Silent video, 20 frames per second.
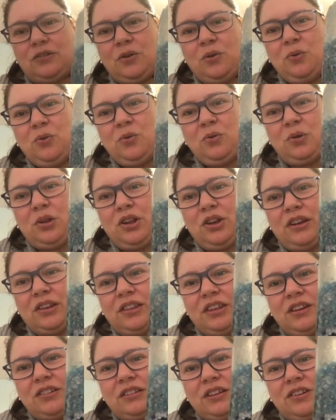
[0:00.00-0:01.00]
Oh, look,
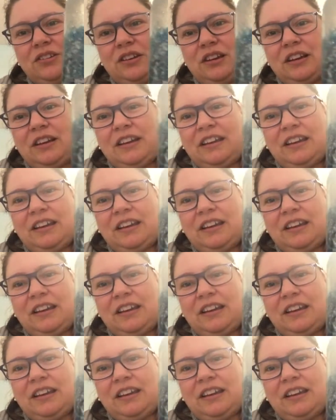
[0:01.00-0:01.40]
there's a good